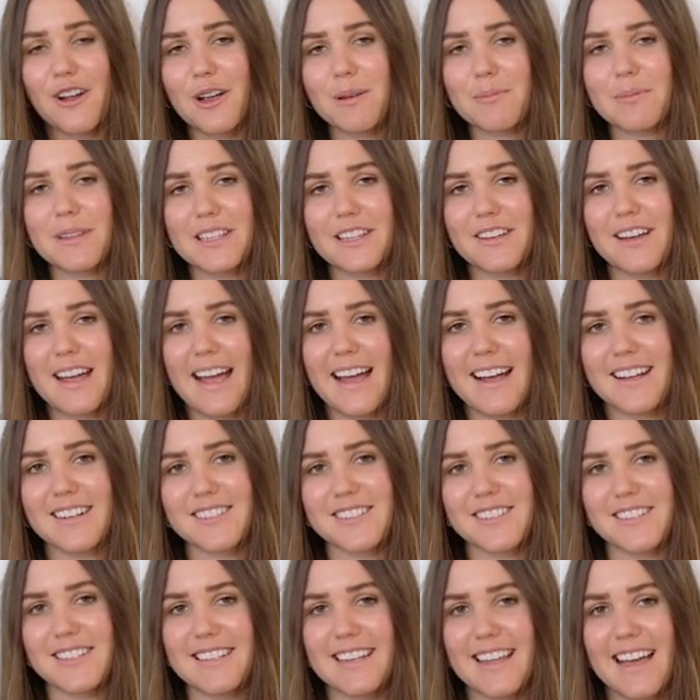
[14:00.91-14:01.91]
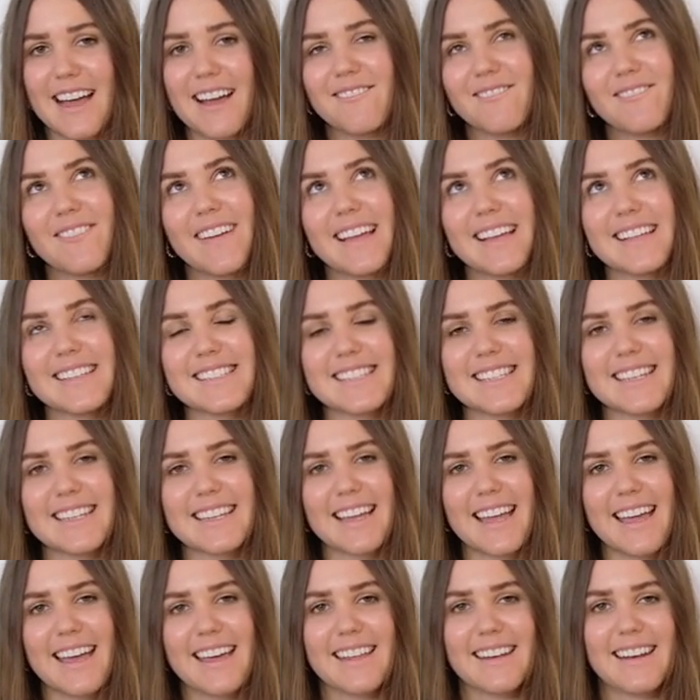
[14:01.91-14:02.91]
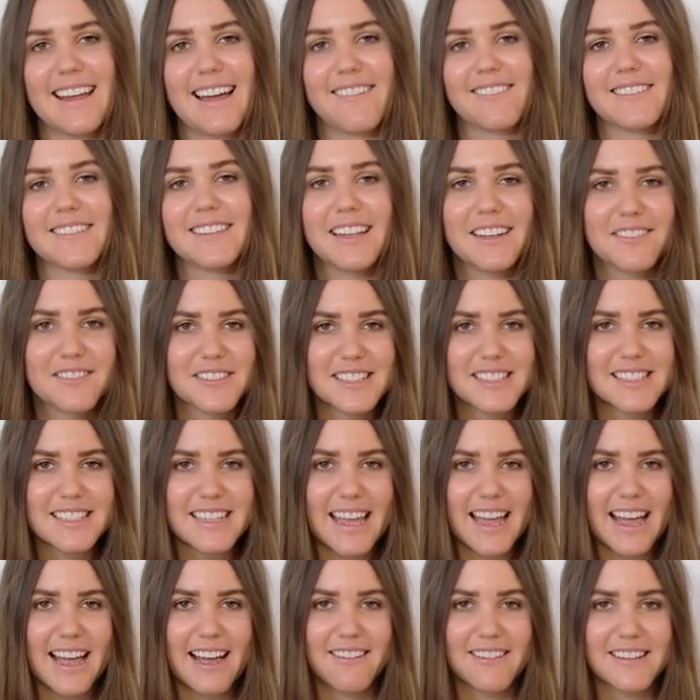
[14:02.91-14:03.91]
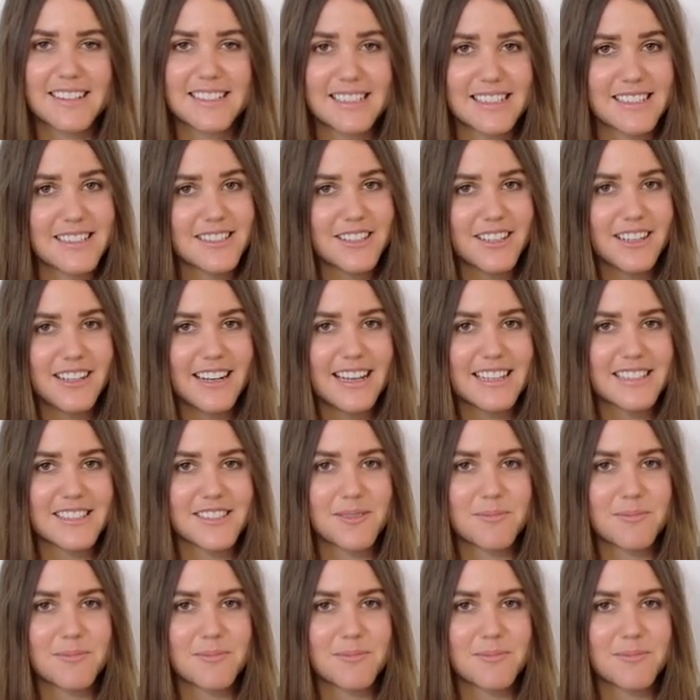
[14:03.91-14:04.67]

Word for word: hope that your hat turned out amazing and I would love to see how it did turn out.